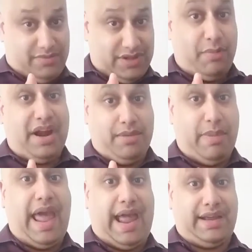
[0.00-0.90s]
the money
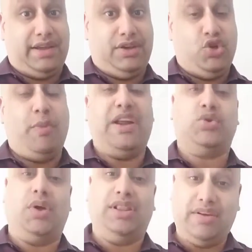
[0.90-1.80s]
back. You might
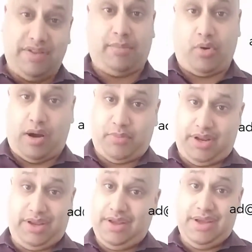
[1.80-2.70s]
as well live in the
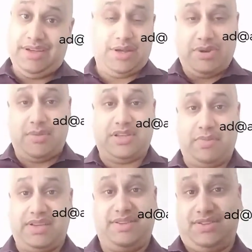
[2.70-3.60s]
property. Sometimes the
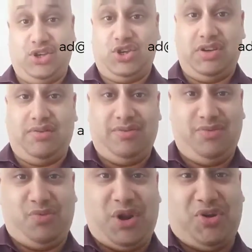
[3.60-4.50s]
best decision
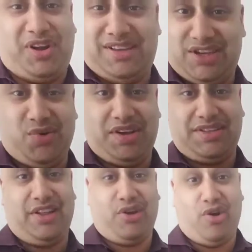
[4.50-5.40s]
when you're considering
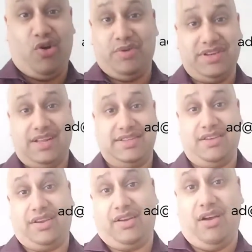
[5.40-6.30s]
selling your home is not
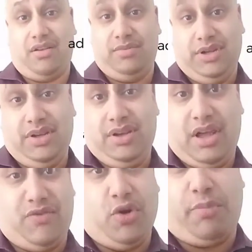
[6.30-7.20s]
selling at all.
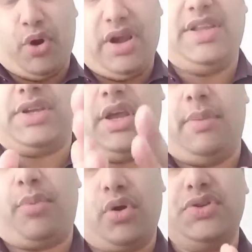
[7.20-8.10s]
It's a
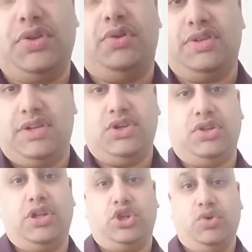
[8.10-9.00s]
personal
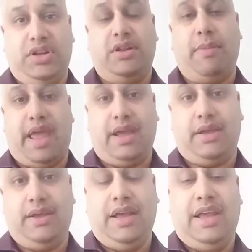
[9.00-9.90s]
decision that you need to
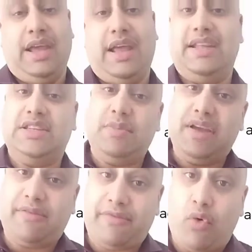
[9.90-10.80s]
make. It needs to be
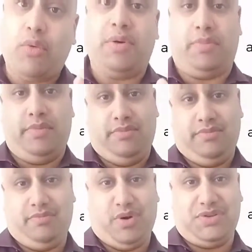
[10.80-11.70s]
informed
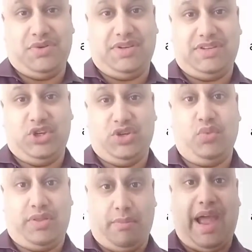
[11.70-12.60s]
personal decision
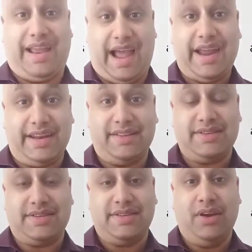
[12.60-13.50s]
with my
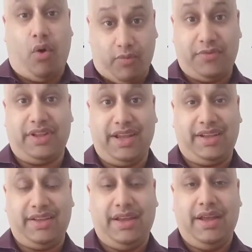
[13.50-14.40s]
guidance, hopefully,
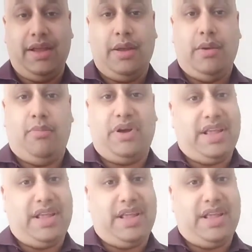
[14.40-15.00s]
but